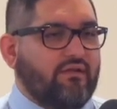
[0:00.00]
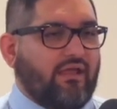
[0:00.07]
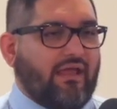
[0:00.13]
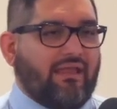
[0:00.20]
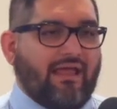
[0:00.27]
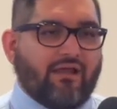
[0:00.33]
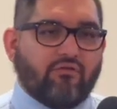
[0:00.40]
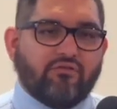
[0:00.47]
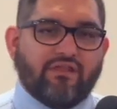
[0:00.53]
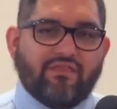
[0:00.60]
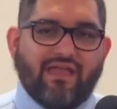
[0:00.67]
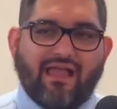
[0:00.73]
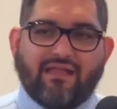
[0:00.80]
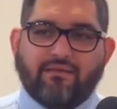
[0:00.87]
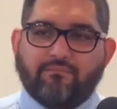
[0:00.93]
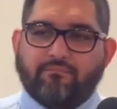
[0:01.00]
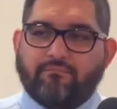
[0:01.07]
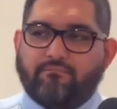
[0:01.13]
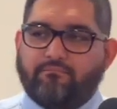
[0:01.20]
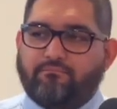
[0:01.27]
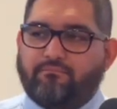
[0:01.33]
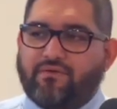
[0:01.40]
And not only that,
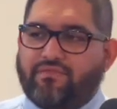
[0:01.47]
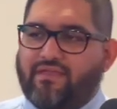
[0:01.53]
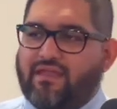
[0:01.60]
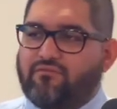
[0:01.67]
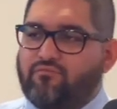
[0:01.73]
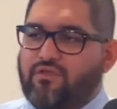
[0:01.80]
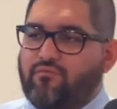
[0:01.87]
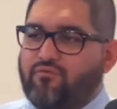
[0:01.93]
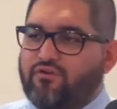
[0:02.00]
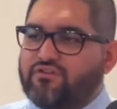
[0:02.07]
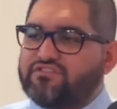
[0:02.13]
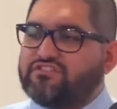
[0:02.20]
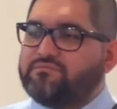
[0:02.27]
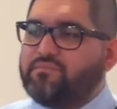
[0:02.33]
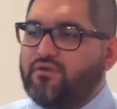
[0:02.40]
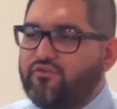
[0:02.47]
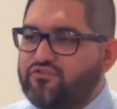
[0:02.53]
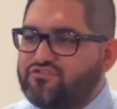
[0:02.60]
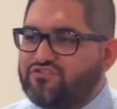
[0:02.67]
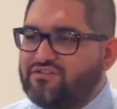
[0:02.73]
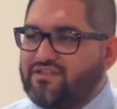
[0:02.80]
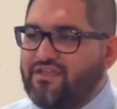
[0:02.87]
but then we were
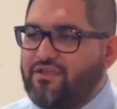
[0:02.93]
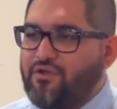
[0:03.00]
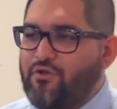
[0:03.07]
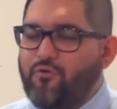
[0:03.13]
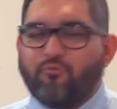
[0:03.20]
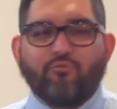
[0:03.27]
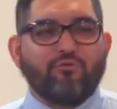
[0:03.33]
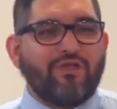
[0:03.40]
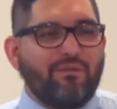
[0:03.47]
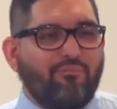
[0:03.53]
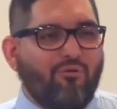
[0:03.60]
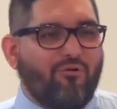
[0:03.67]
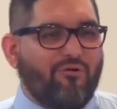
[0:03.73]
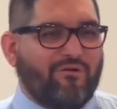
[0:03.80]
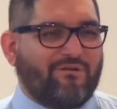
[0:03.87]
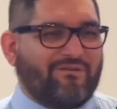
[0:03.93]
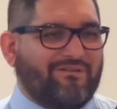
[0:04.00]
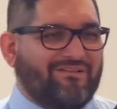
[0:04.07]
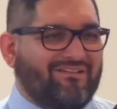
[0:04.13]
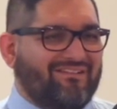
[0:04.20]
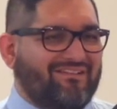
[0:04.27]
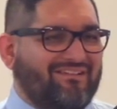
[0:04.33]
spiritually reborn.
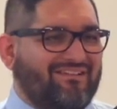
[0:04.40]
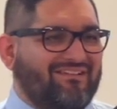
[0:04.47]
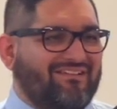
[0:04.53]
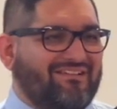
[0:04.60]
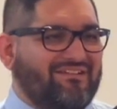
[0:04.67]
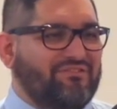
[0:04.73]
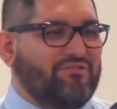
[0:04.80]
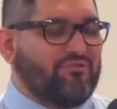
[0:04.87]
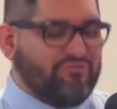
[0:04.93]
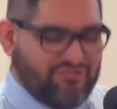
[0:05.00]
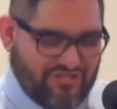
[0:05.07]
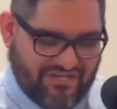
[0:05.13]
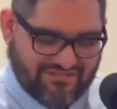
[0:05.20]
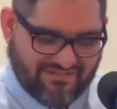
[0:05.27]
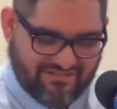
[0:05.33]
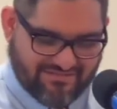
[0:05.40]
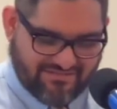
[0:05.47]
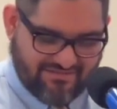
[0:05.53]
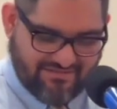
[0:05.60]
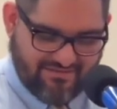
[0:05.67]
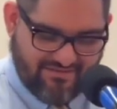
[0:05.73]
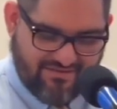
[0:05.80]
Through
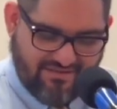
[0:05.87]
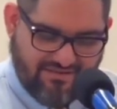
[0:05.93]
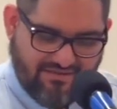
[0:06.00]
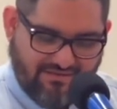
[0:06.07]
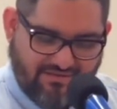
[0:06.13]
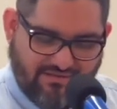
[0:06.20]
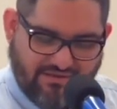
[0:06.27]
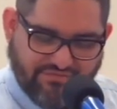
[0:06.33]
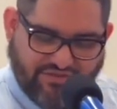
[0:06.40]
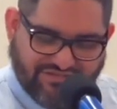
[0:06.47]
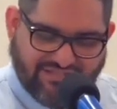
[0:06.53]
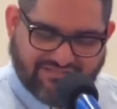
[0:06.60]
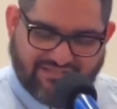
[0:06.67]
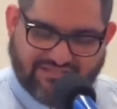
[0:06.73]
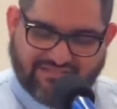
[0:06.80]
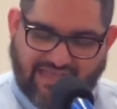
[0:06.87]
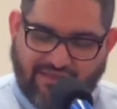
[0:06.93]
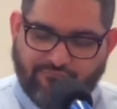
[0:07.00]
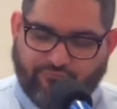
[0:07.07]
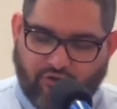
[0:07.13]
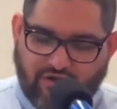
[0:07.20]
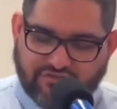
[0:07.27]
Jesus. This is the
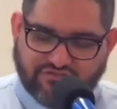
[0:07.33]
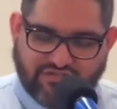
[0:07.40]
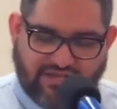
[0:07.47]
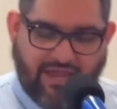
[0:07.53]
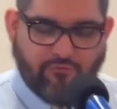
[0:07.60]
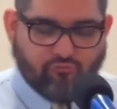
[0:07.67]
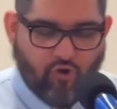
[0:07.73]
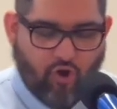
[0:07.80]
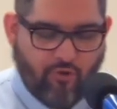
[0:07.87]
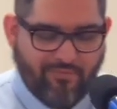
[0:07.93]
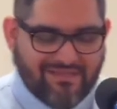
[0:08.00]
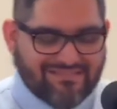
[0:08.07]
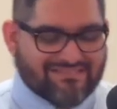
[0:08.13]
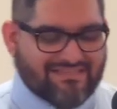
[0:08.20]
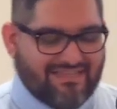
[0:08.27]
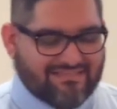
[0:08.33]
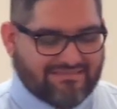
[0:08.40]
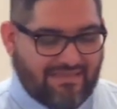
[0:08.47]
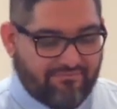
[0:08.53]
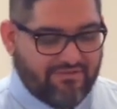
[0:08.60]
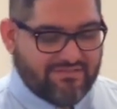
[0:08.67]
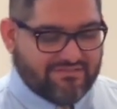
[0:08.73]
same for us today. Romans 6,
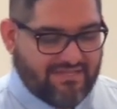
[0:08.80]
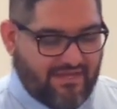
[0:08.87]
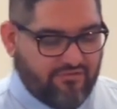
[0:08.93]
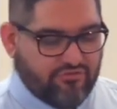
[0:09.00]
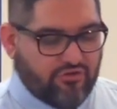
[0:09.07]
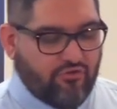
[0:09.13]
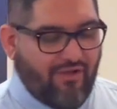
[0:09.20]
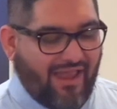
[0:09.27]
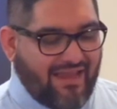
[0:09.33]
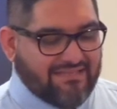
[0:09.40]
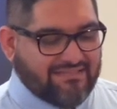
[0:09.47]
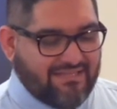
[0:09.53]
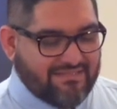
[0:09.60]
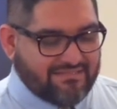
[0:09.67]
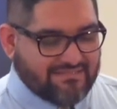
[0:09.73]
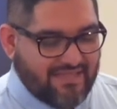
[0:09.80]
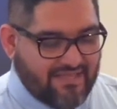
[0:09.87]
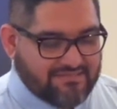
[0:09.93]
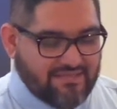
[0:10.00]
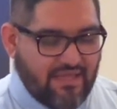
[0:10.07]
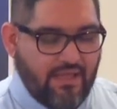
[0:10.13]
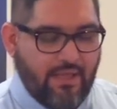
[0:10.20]
17 through 18 says,
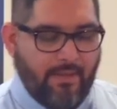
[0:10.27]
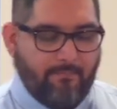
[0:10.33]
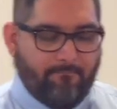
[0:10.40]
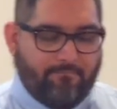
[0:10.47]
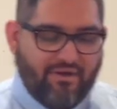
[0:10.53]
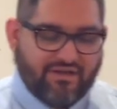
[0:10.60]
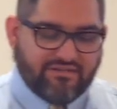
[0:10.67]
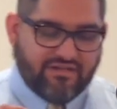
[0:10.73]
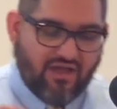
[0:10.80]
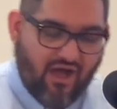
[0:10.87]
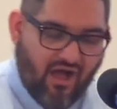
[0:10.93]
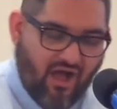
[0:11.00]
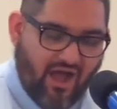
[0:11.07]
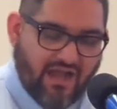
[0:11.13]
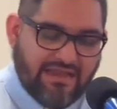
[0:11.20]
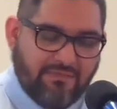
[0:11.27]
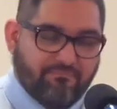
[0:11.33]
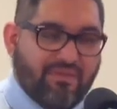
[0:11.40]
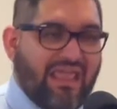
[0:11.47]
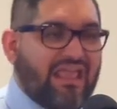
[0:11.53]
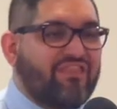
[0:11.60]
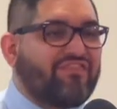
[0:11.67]
but God
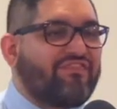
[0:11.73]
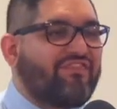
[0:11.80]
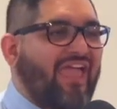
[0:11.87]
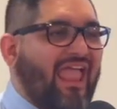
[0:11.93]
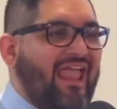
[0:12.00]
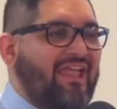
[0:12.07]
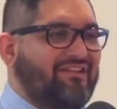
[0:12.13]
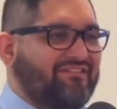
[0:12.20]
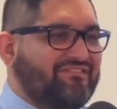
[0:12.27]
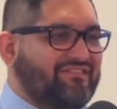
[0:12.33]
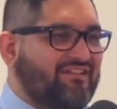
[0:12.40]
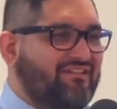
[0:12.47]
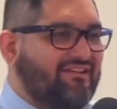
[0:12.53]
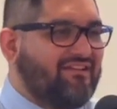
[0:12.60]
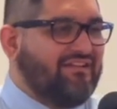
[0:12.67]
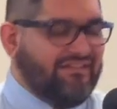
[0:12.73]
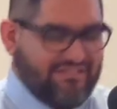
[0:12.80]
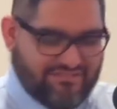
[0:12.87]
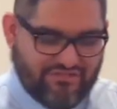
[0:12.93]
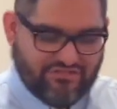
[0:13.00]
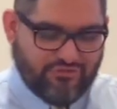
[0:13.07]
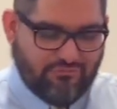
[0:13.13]
be thanked.
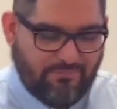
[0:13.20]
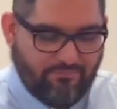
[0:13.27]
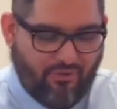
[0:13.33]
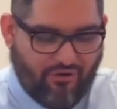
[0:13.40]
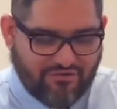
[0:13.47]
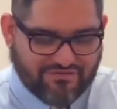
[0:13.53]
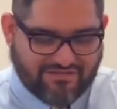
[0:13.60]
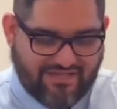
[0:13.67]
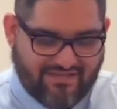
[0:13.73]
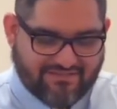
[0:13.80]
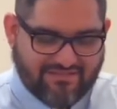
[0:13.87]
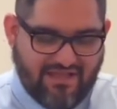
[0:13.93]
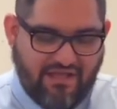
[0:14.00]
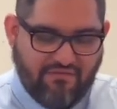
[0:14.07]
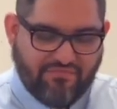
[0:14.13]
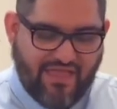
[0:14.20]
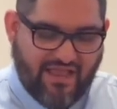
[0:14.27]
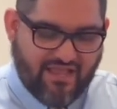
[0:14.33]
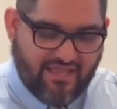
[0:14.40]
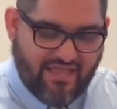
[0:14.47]
Listen to what Paul says. That